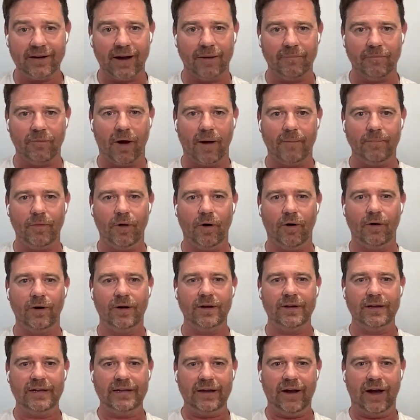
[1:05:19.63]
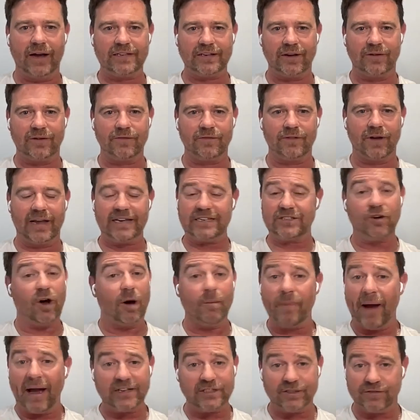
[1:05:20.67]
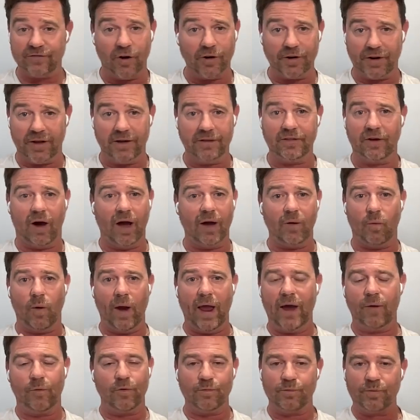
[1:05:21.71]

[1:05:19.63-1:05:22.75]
I'm, I'm, not, I don't, it's not a badge of honor that I wear with